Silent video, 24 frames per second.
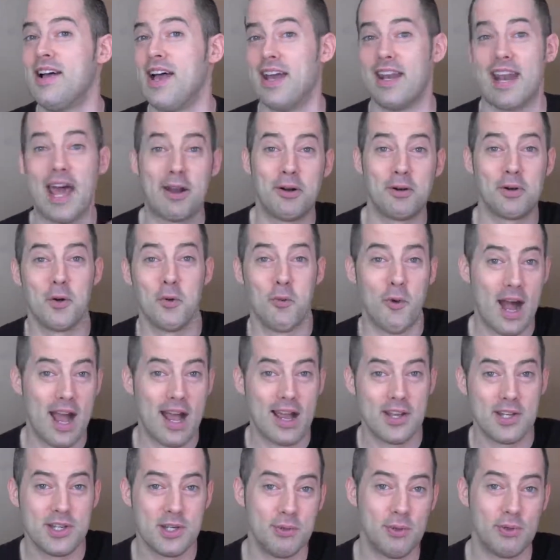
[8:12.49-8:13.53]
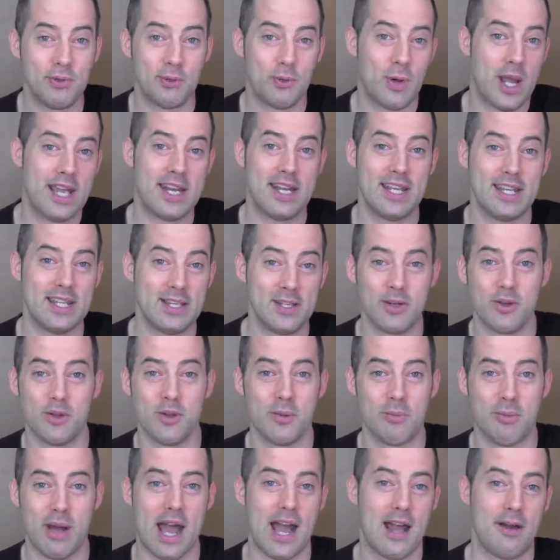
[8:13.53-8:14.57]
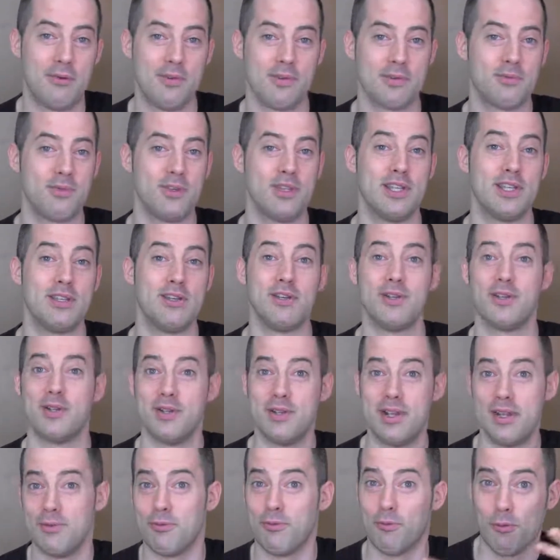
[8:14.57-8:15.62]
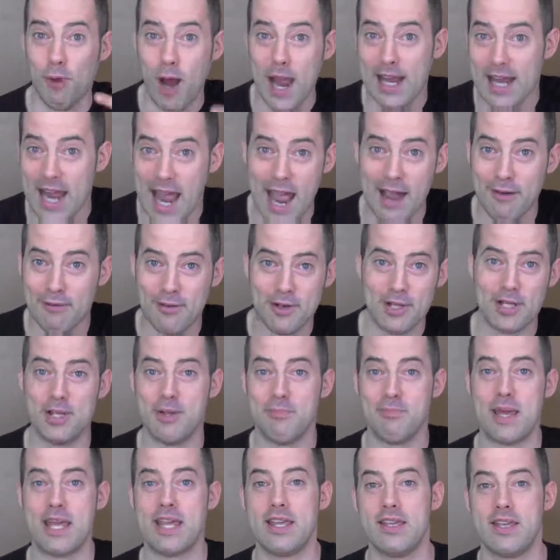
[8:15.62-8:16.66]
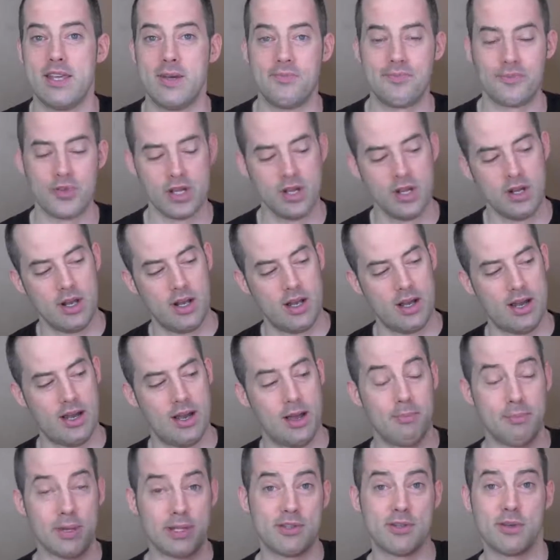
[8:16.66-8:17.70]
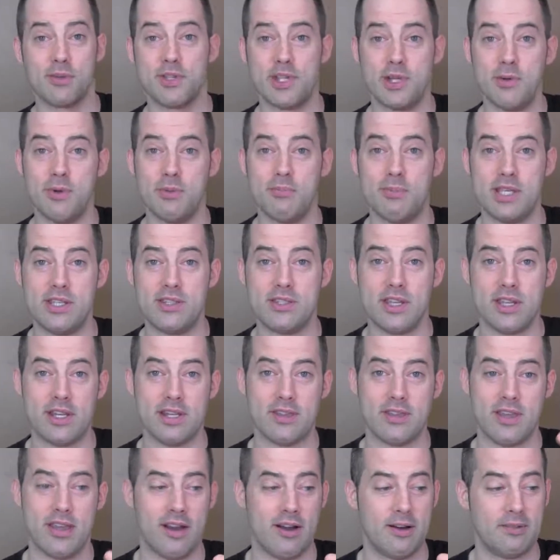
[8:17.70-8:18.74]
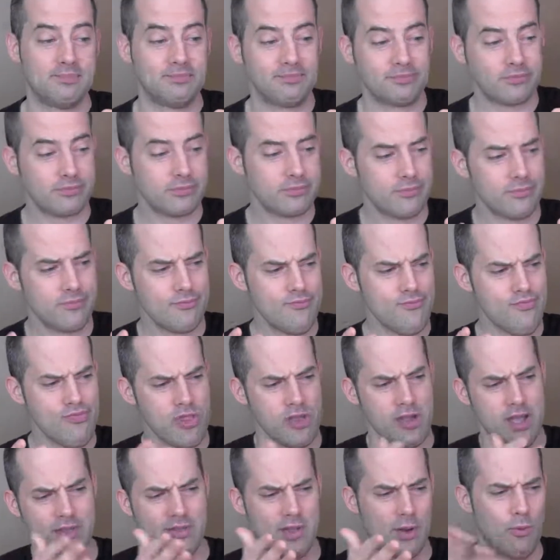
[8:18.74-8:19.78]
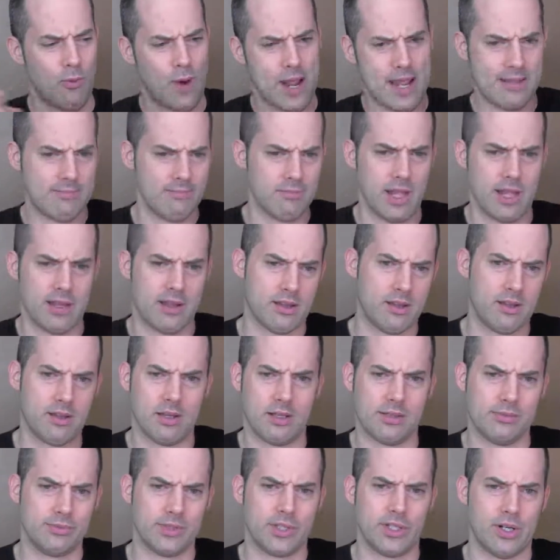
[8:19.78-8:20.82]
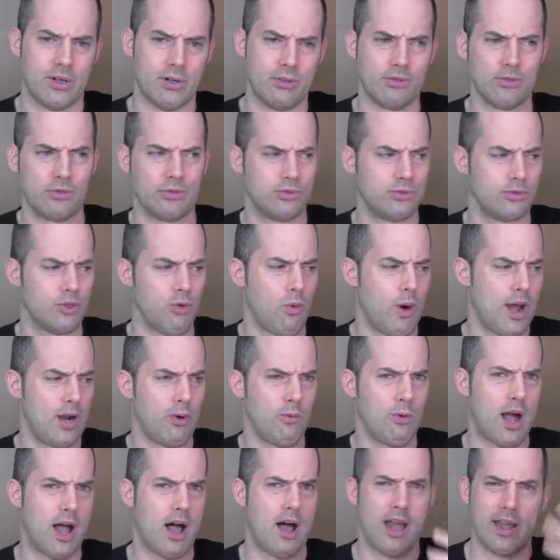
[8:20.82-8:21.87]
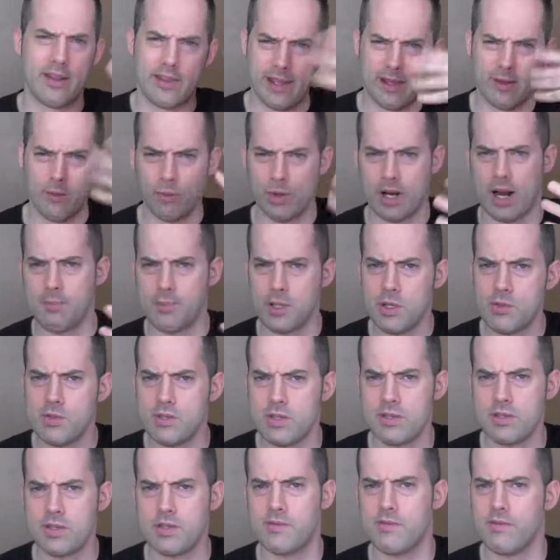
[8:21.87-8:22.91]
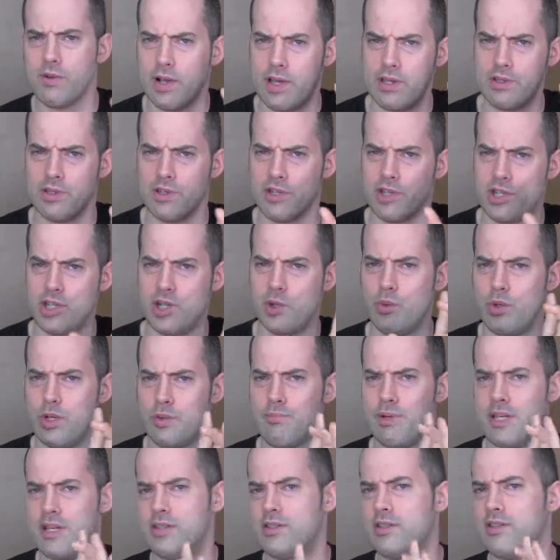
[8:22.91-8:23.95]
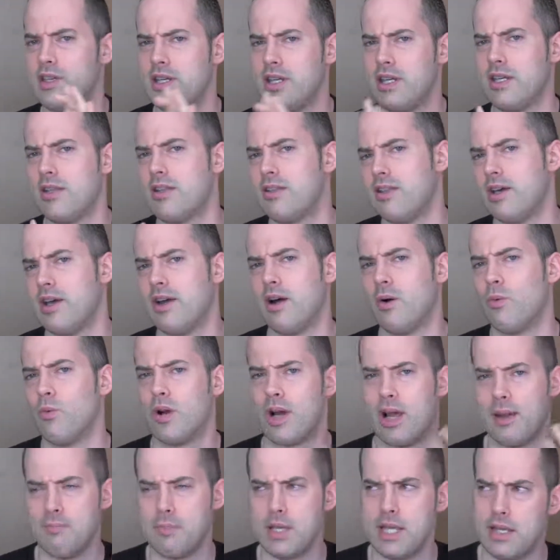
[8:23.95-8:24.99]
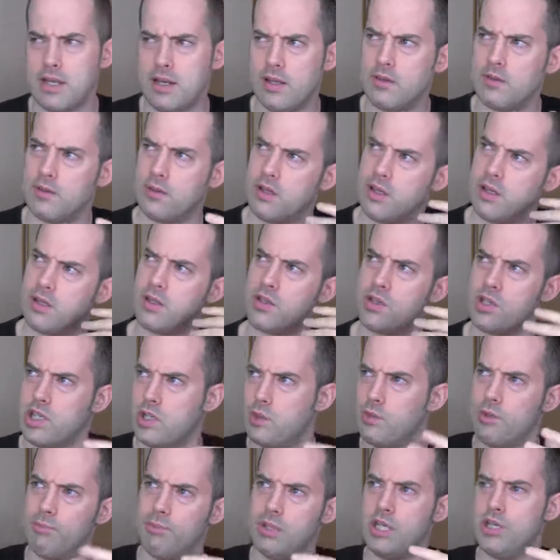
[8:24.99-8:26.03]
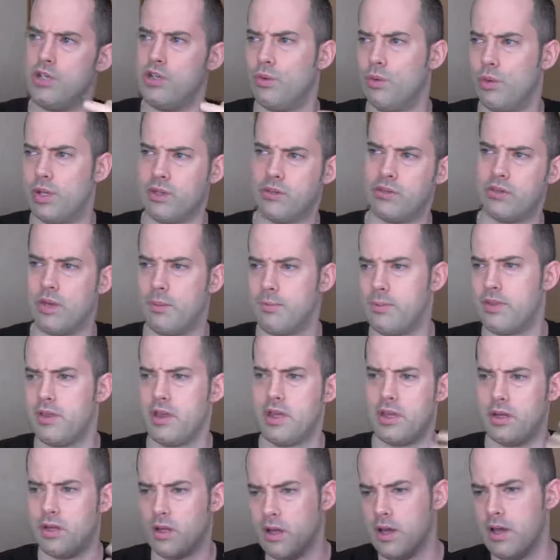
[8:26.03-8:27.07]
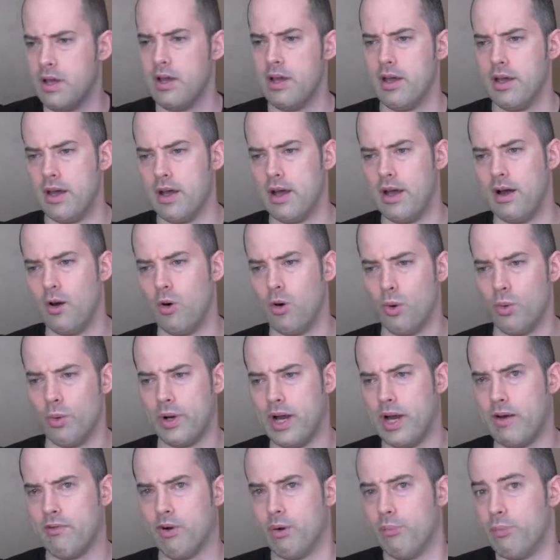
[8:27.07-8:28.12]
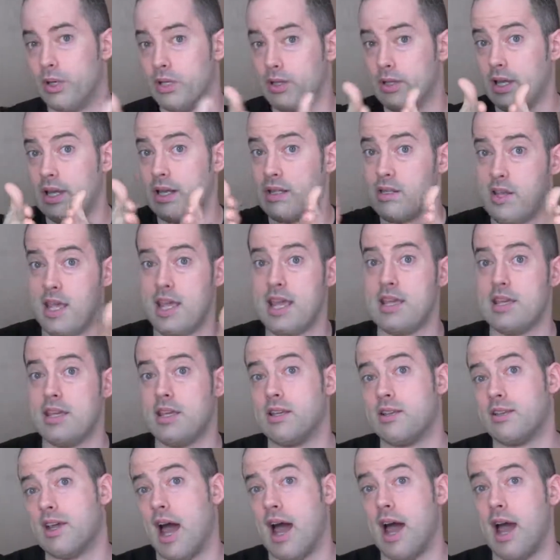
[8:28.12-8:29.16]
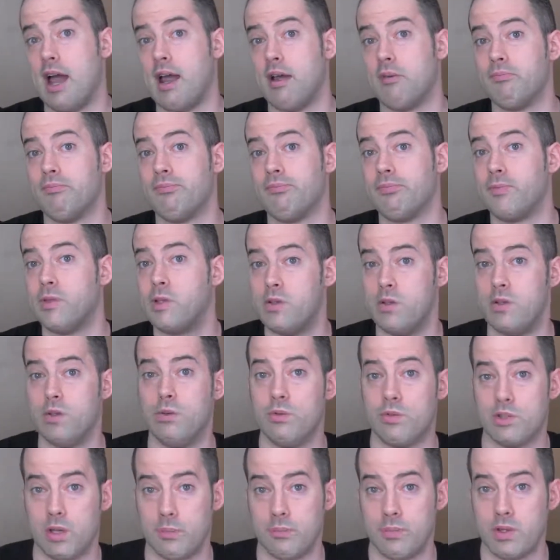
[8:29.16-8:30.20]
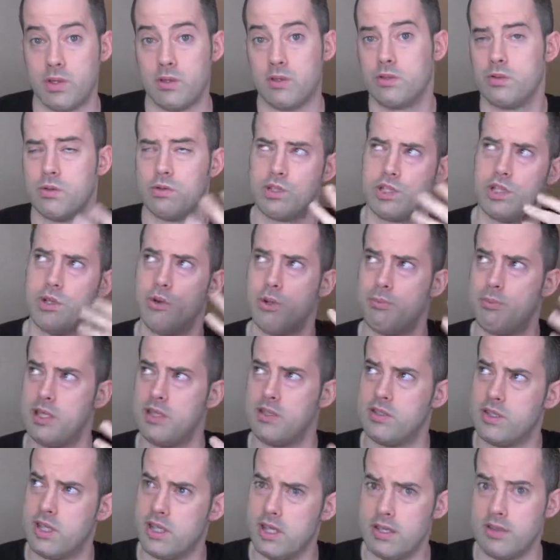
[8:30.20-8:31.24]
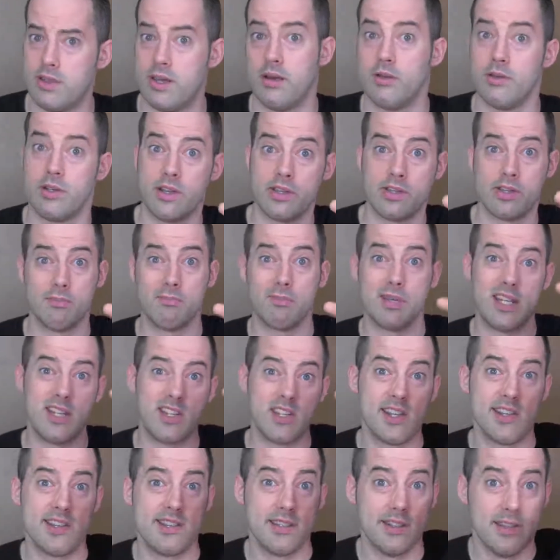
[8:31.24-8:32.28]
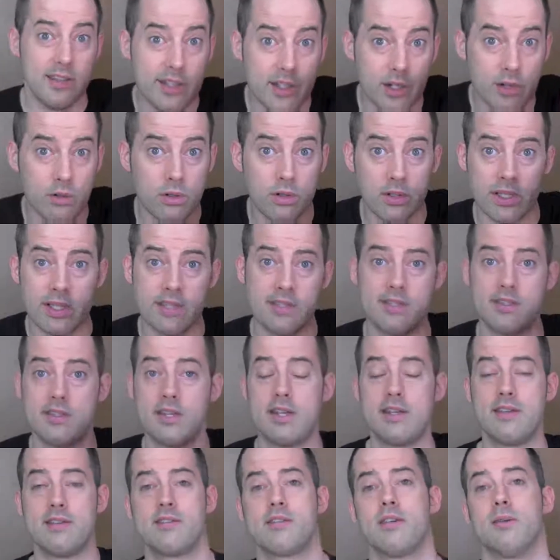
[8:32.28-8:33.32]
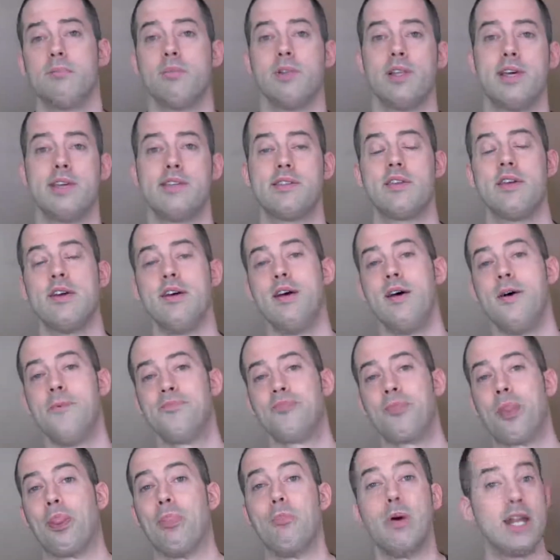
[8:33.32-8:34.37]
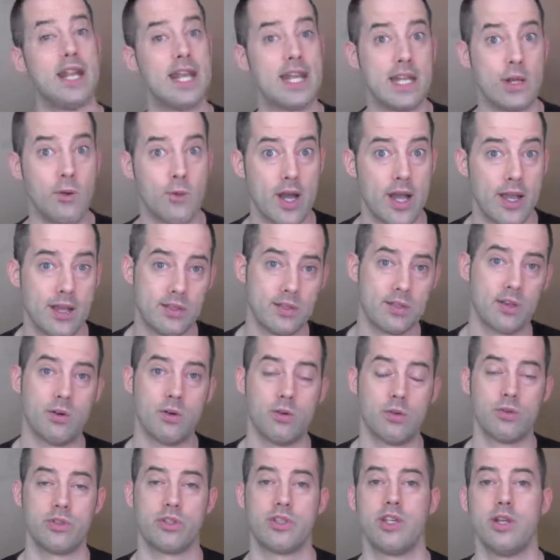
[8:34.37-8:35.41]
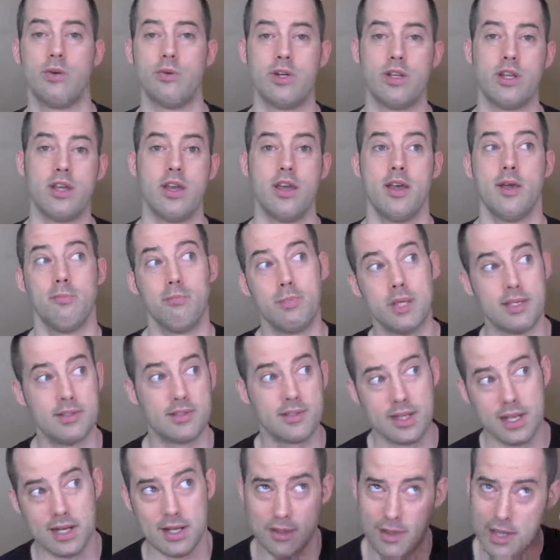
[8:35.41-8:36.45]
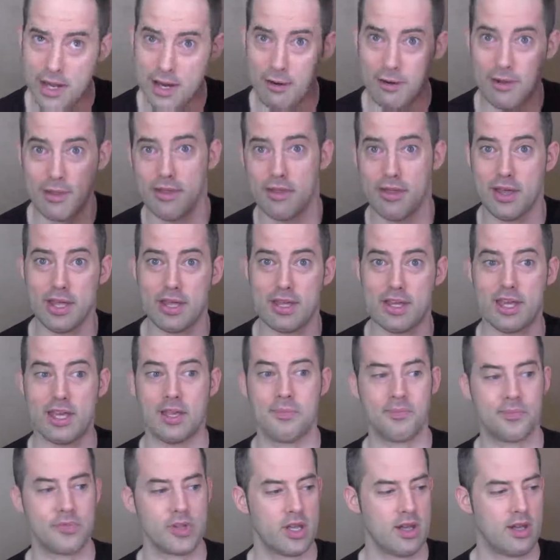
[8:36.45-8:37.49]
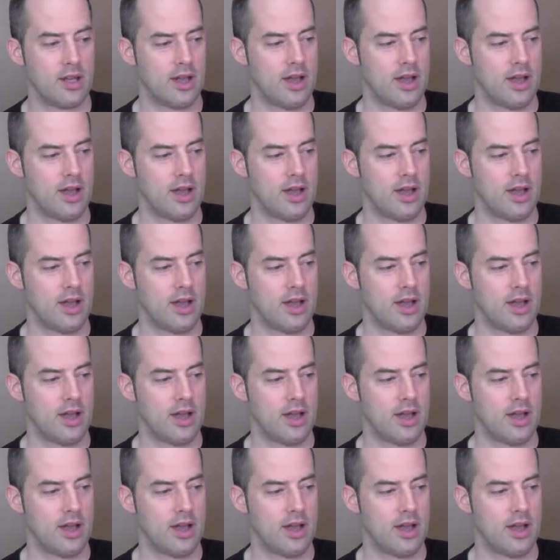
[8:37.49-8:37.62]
And I don't know why she was waiting. You know, the pie was really good if, right after you make it. Uh, but so she would be sitting there and then wait like a, you know, quite a while. And that, when I'm using this phrase, she would be sitting there, what I mean is like she would be doing something uh, or whatever, but like taking time to do something. So she would be sitting there. It doesn't mean she's literally sitting someplace but anyway, so she would be sitting there and thinking,